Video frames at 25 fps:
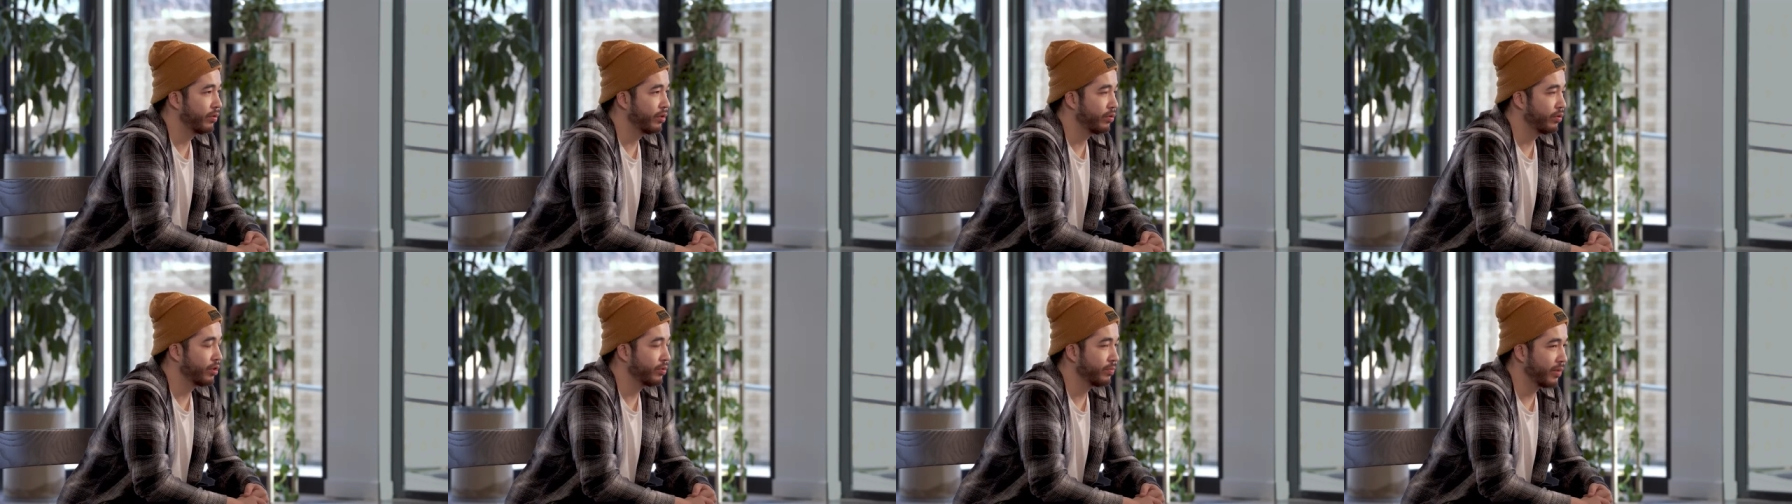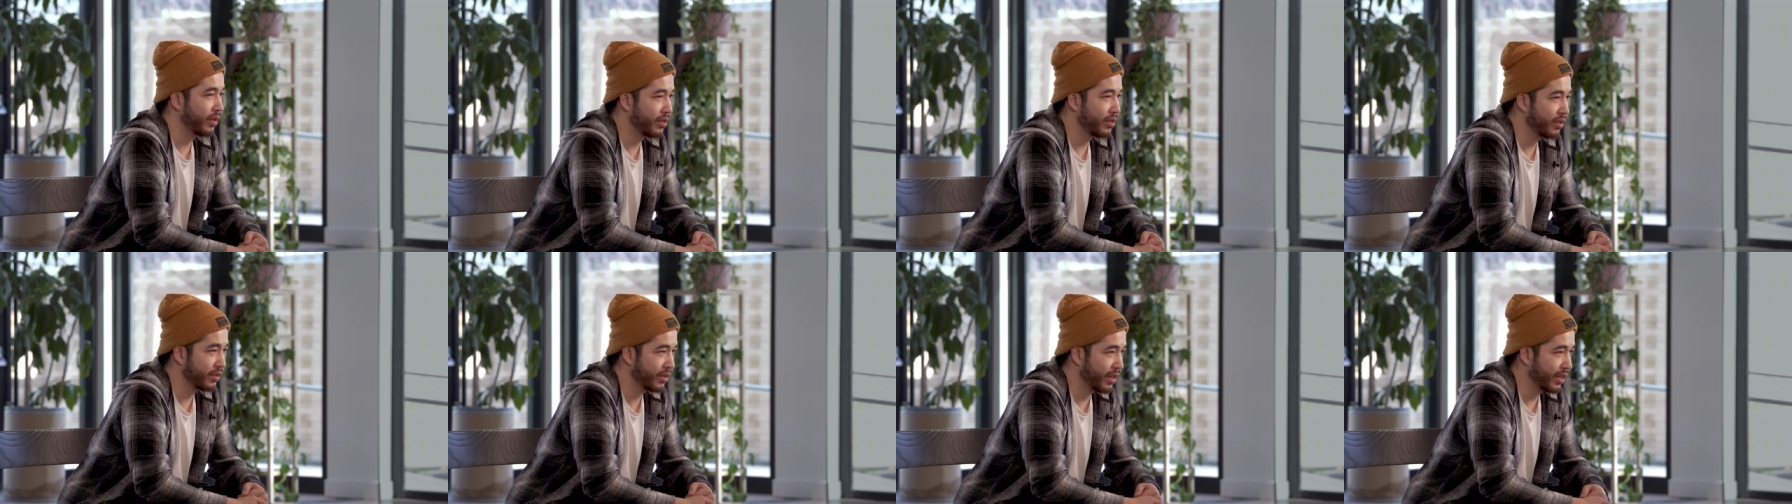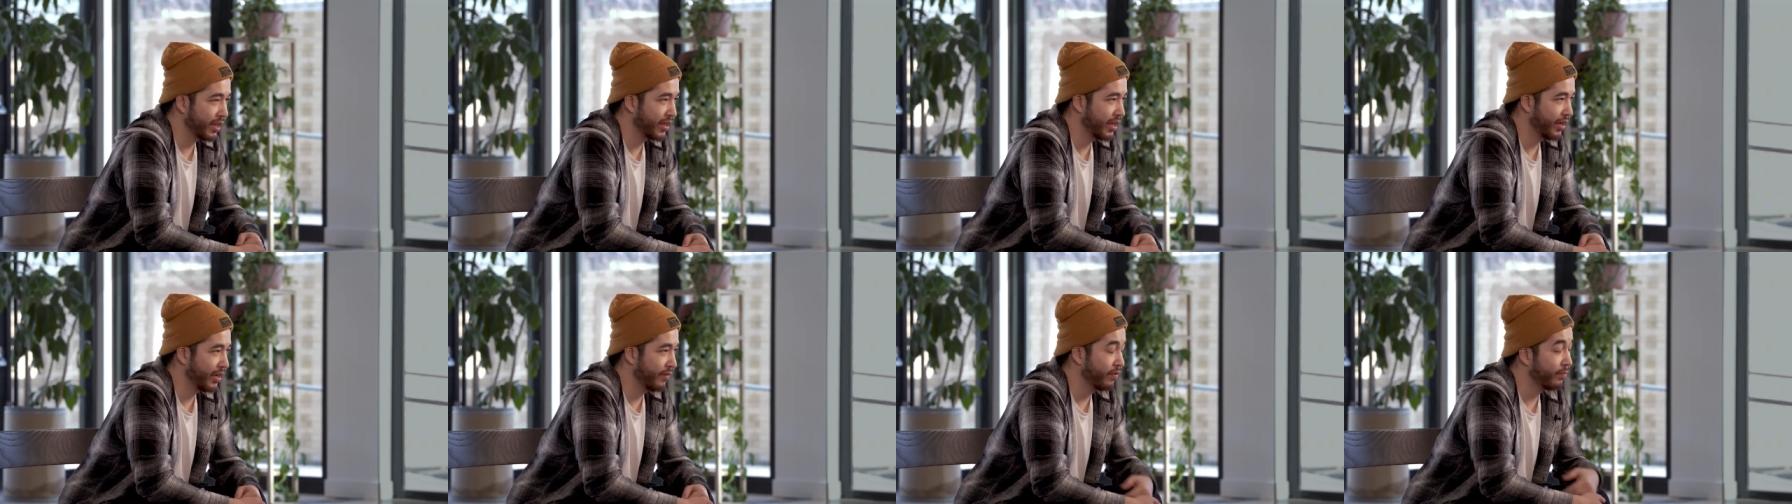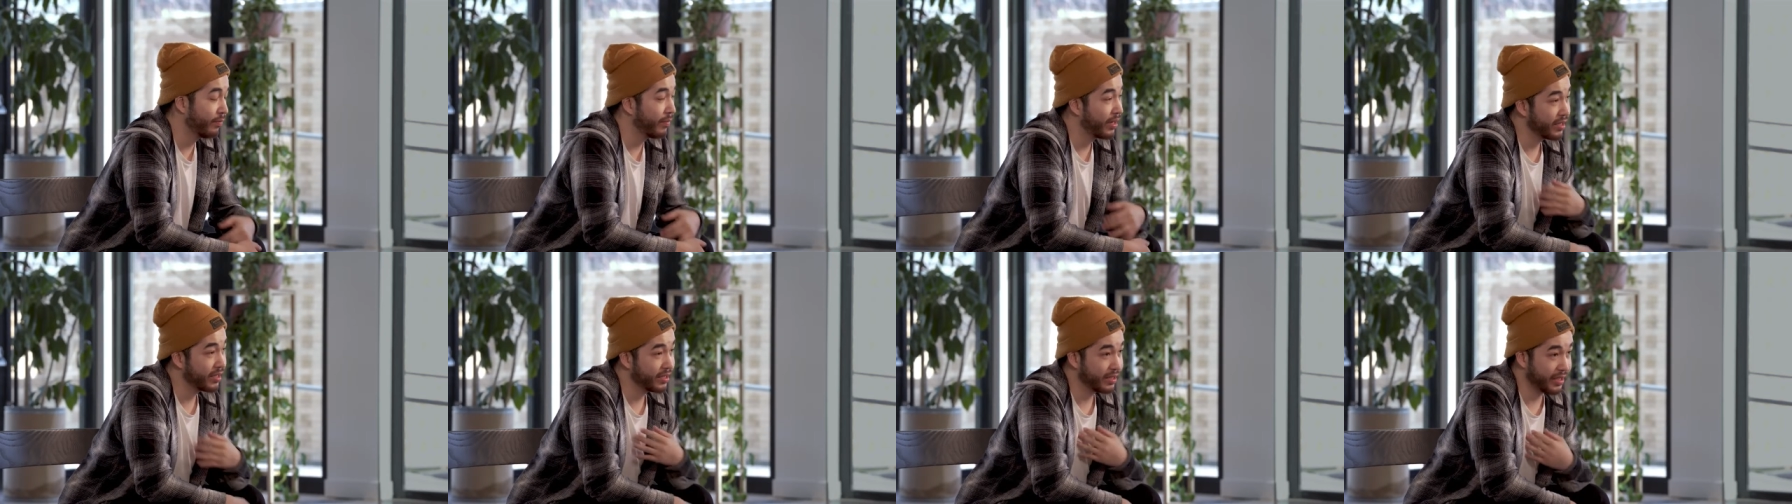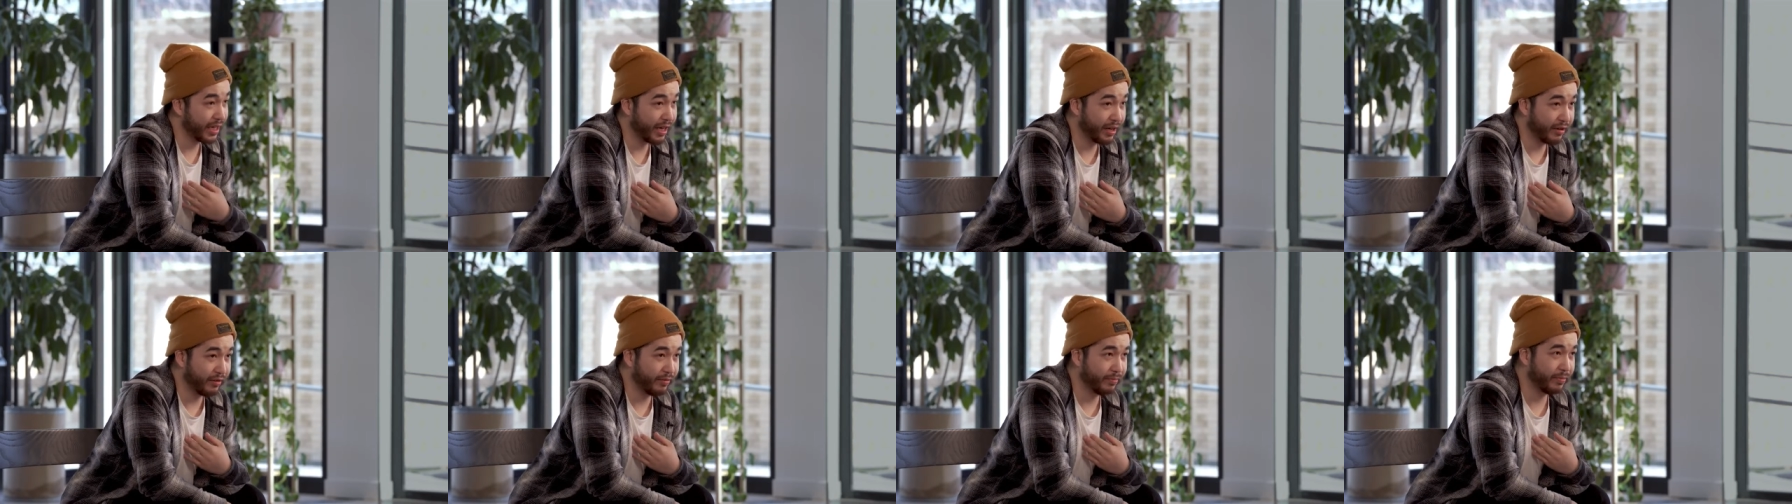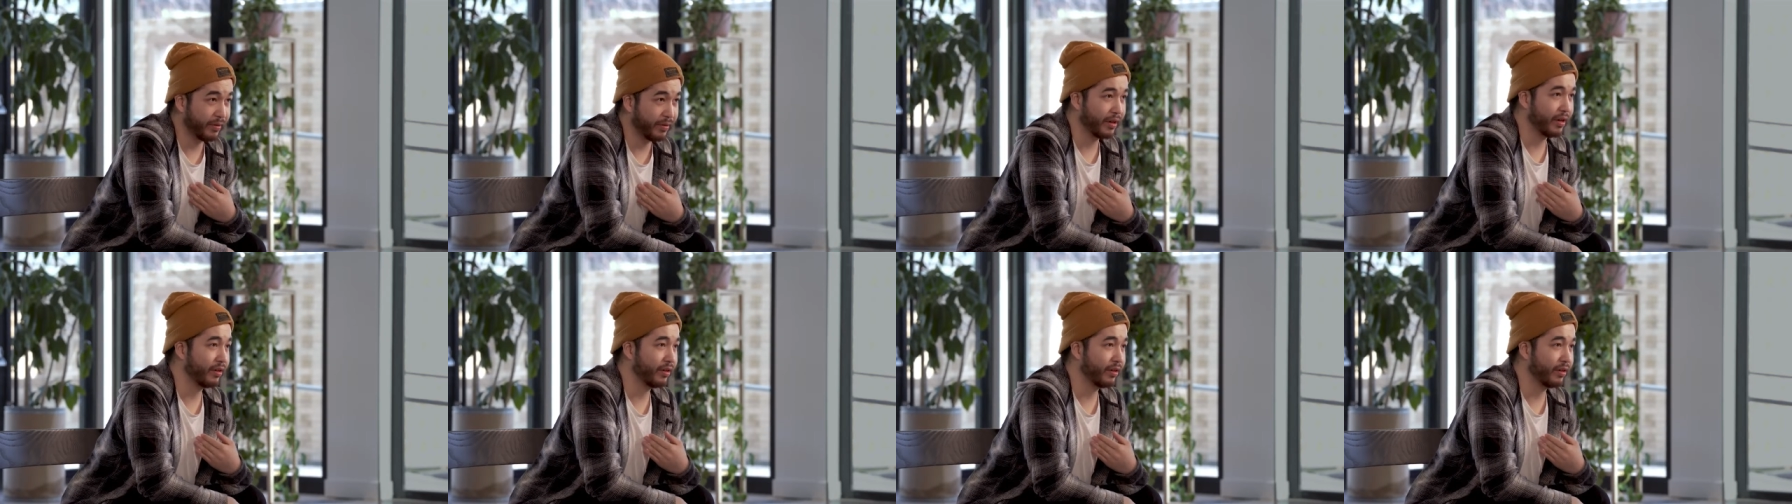do as much as I can for myself,